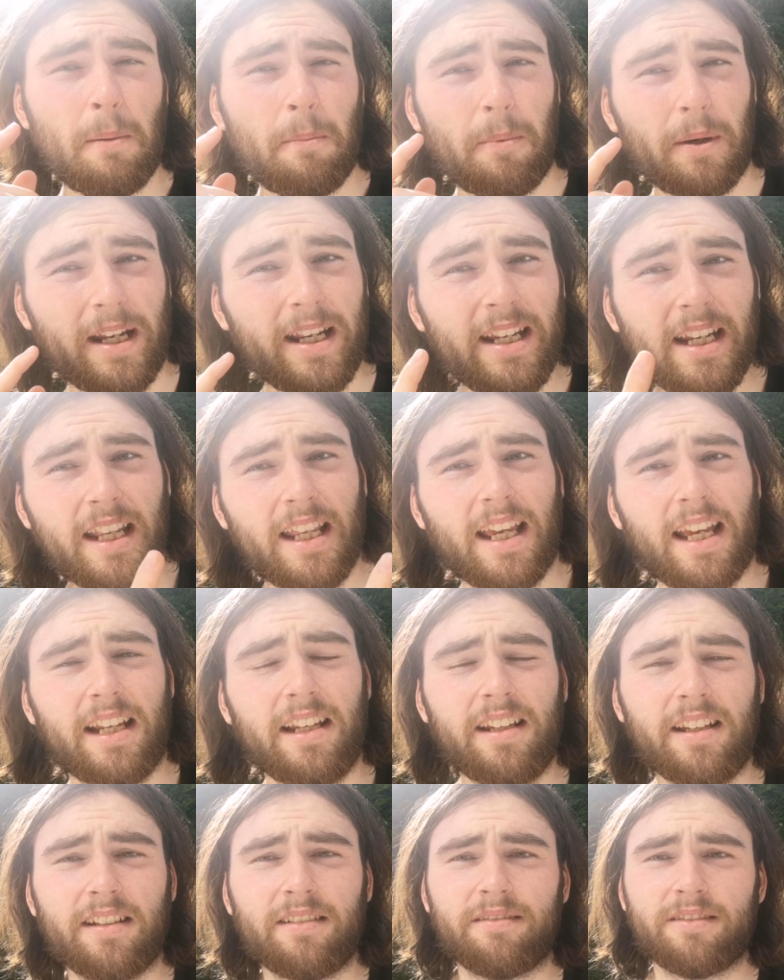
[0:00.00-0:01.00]
But in the
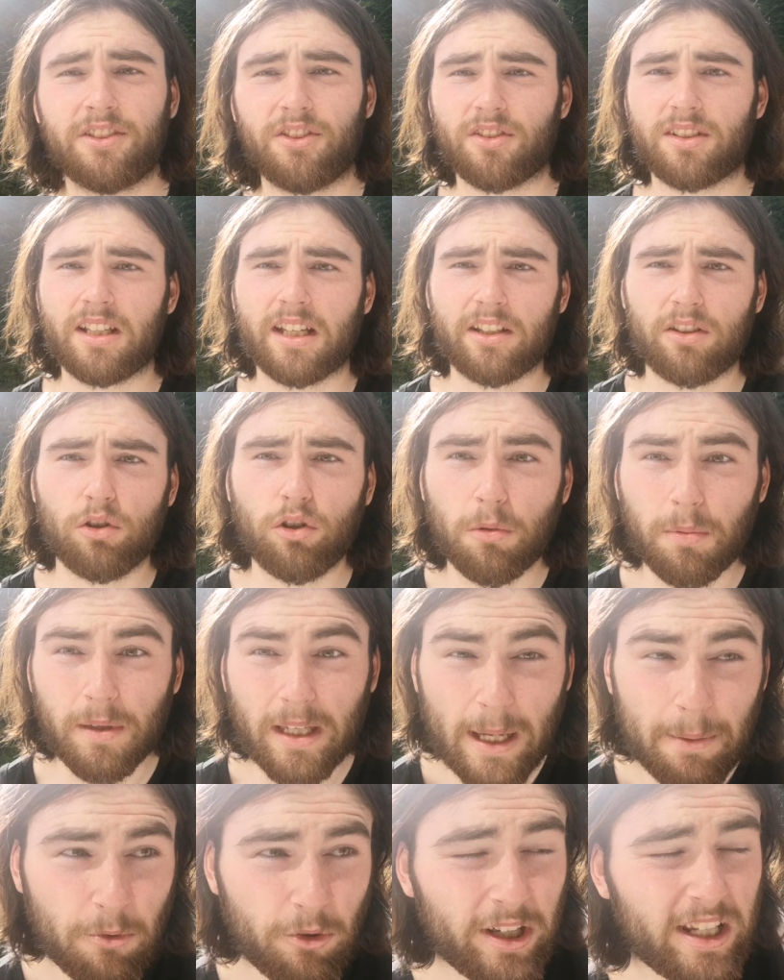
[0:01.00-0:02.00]
end, just like
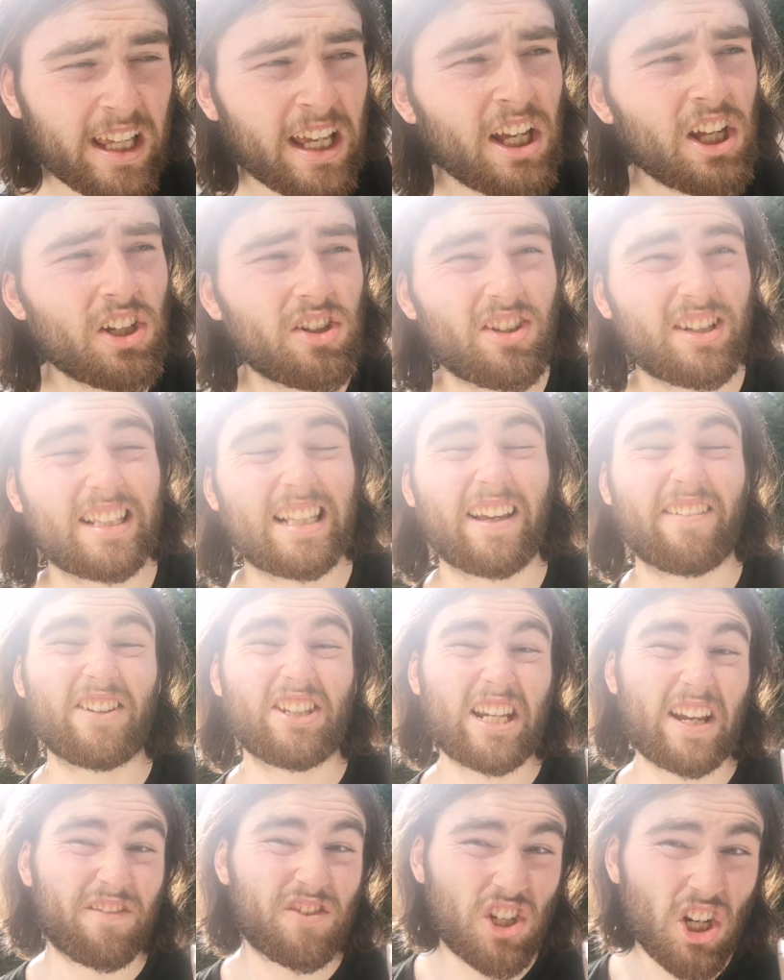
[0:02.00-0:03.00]
Toby Emmerich, just
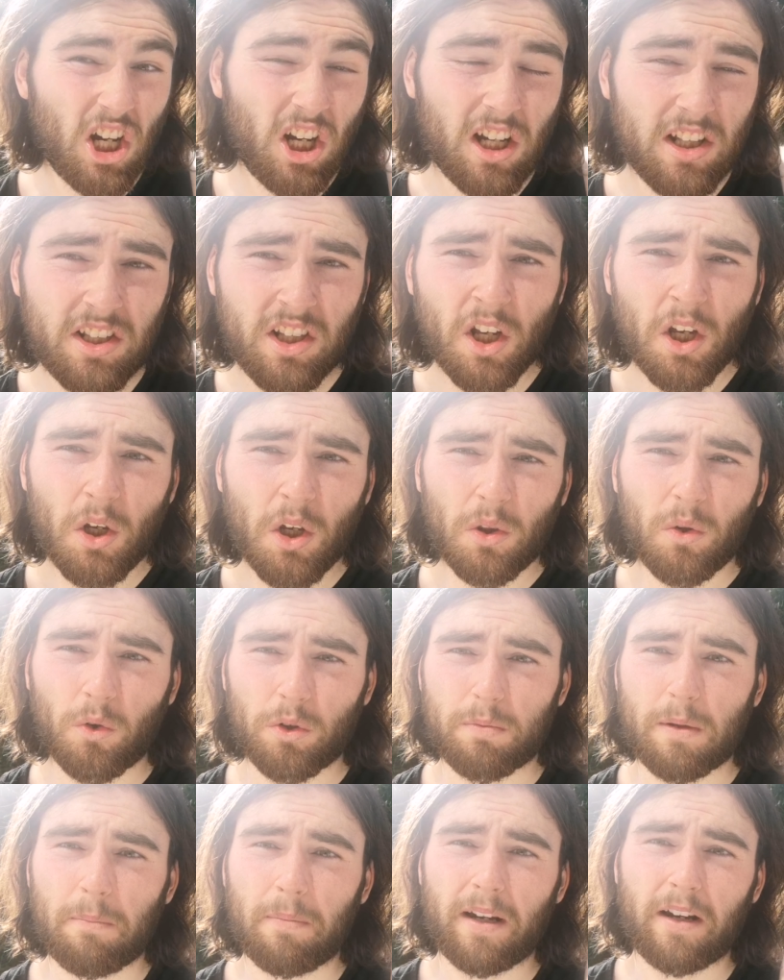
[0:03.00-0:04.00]
like Geoff Johns,
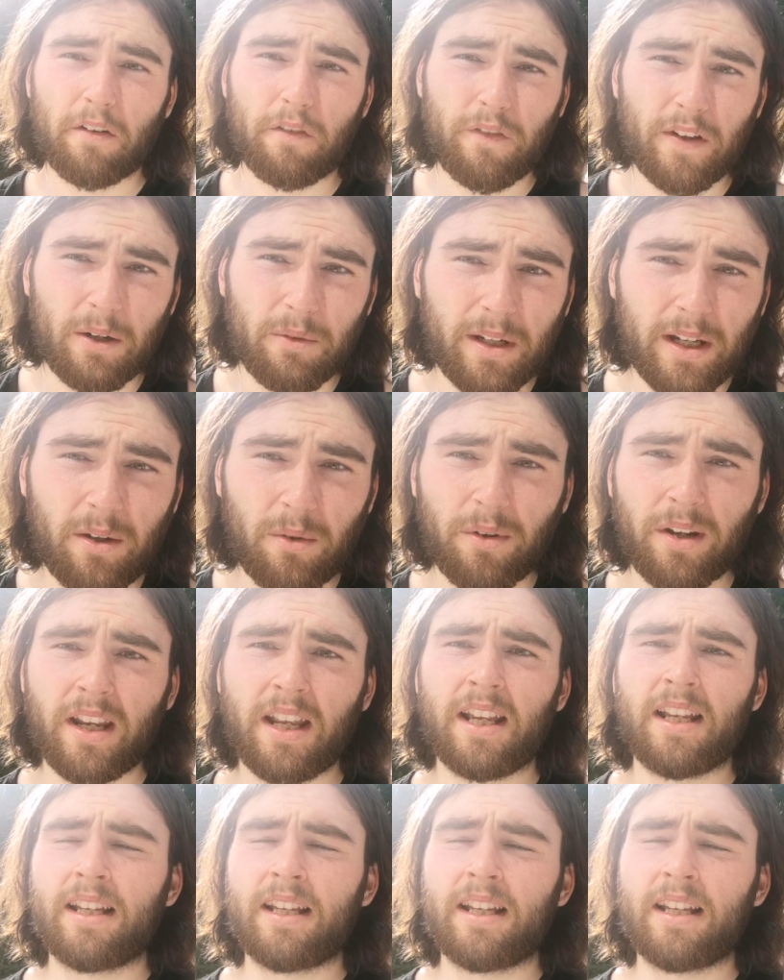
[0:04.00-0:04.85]
those people are found out